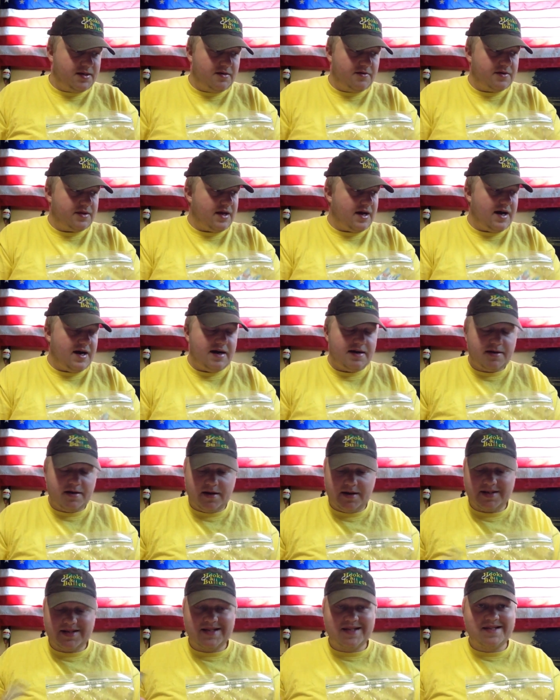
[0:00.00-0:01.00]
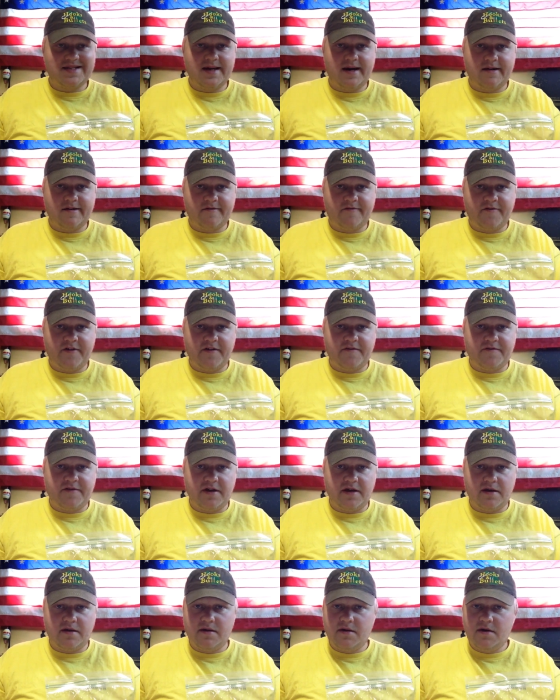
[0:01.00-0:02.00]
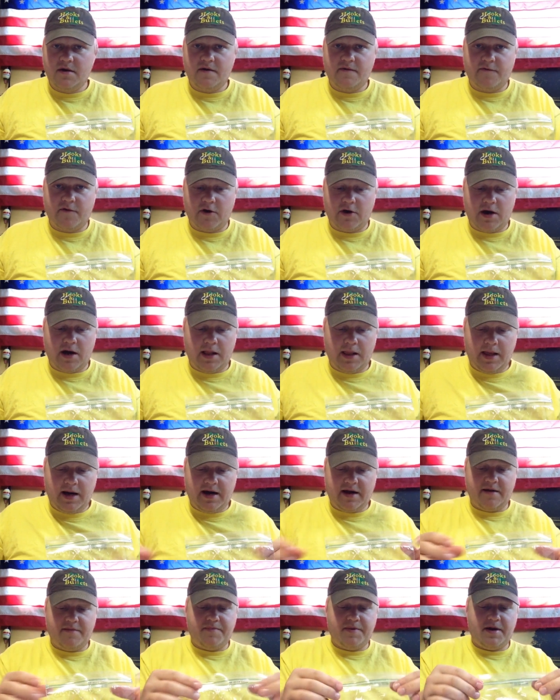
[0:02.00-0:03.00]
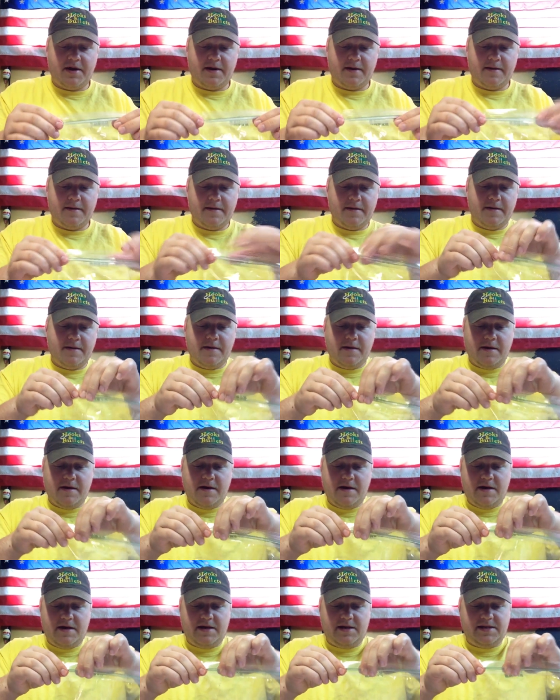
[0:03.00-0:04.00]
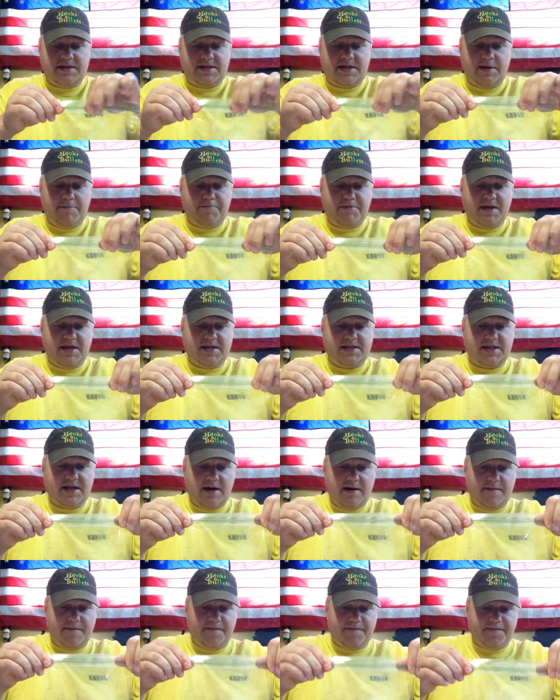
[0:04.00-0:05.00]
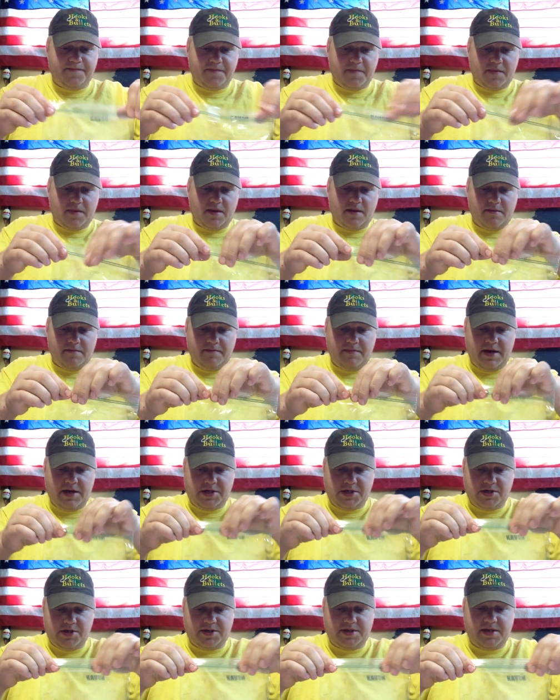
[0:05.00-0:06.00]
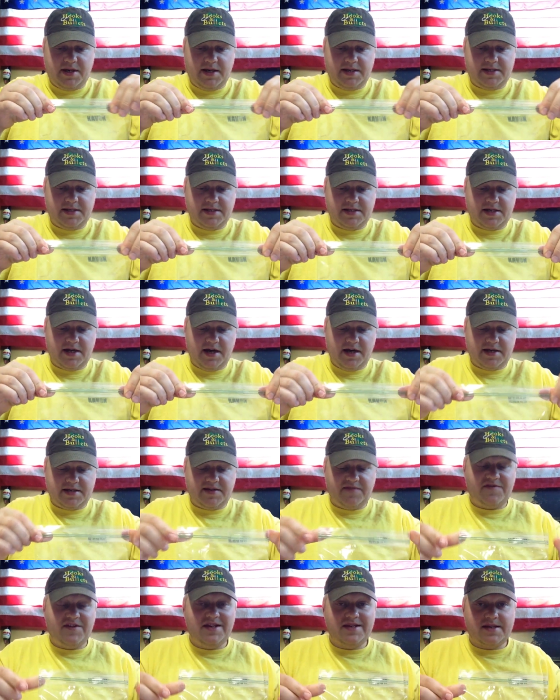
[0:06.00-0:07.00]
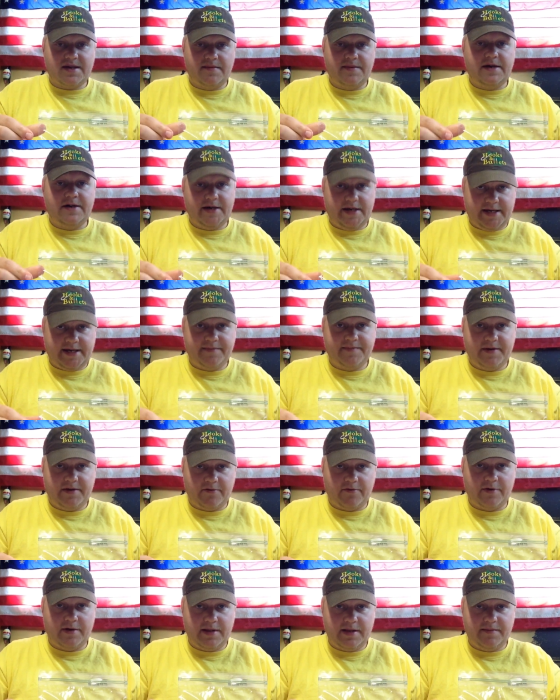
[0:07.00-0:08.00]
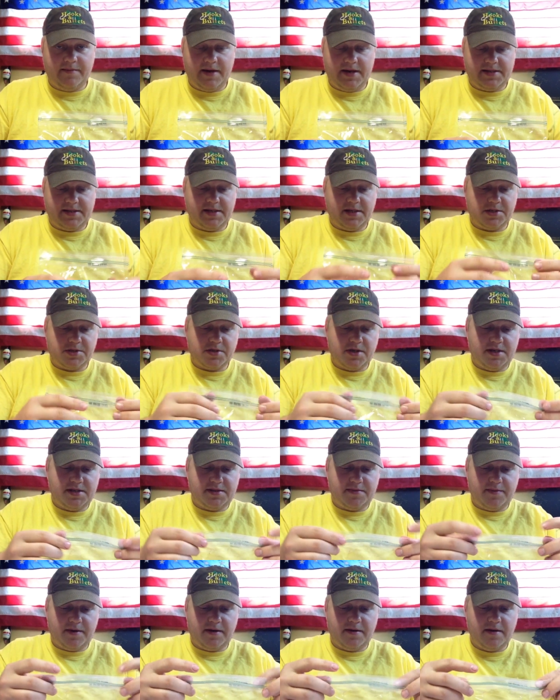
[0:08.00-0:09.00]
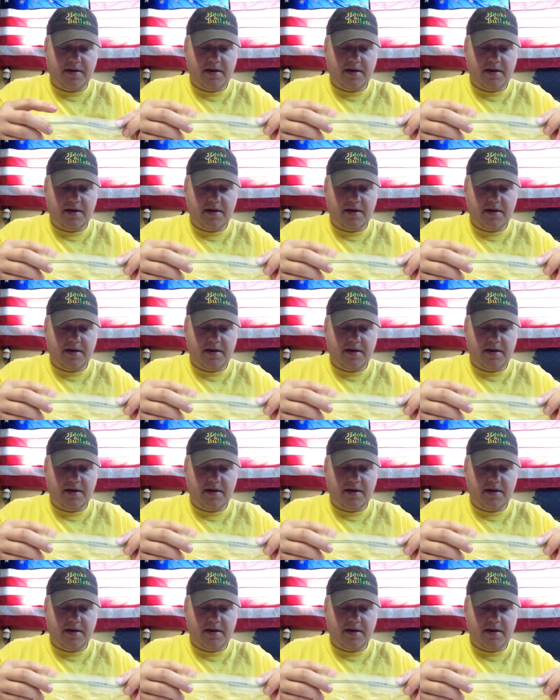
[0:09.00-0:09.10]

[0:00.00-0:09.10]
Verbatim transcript: You know, with the hot dogs, it's $1.50 for a lot of bait. You zip this up. Make sure it's nice and tight, because if these come out, it could be really messy, trust me.